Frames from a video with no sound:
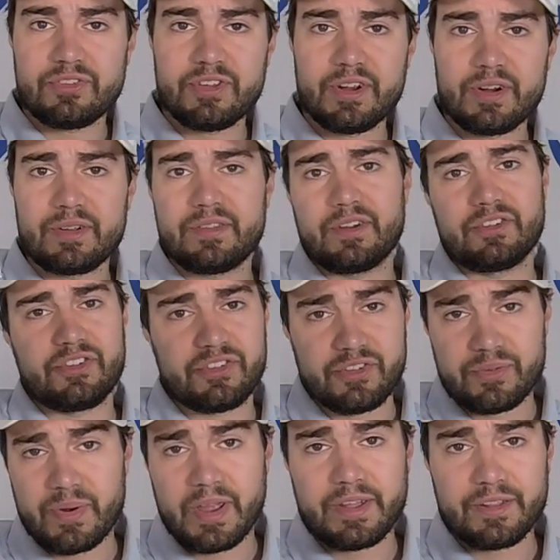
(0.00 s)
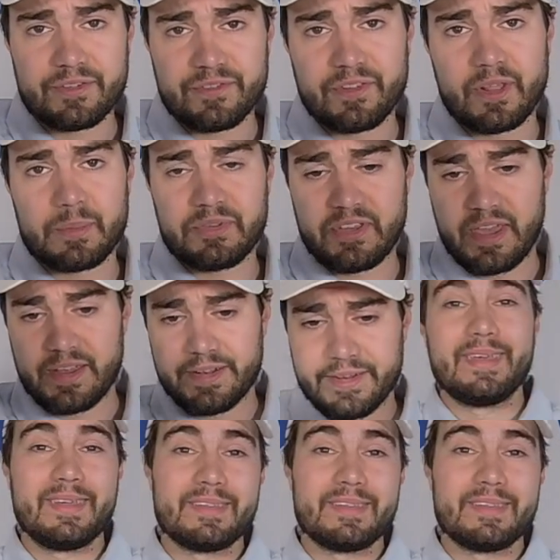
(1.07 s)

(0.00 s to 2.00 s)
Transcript: here. They're just a regular Phillips head.